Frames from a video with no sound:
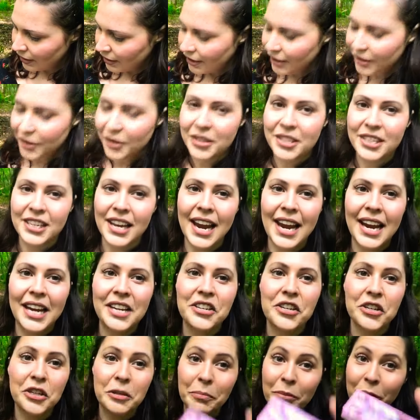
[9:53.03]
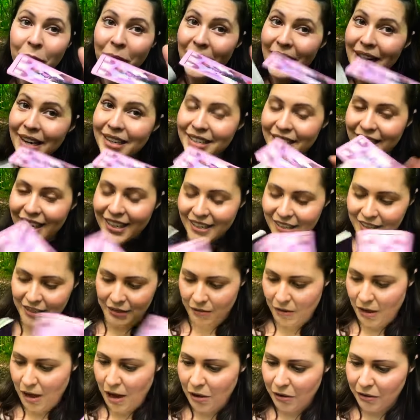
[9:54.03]
They're saying you're pregnant.
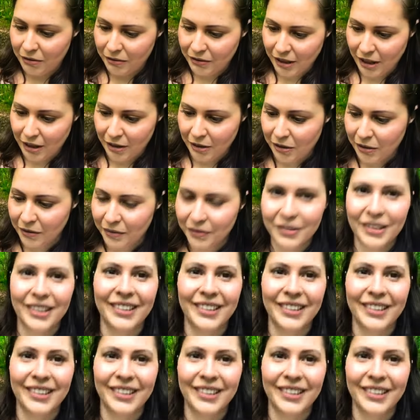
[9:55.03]
Oh, uh-oh.